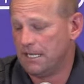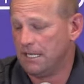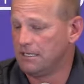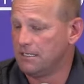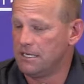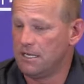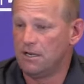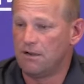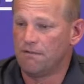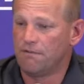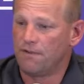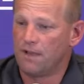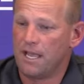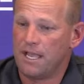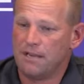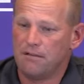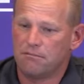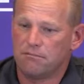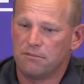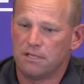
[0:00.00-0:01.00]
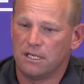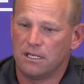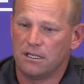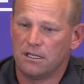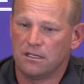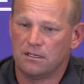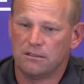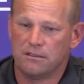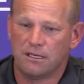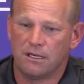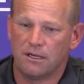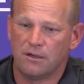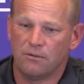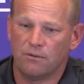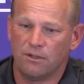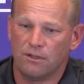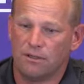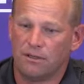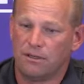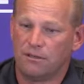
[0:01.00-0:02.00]
continue to fight. And
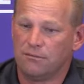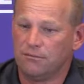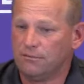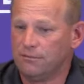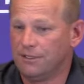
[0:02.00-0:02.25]
whether,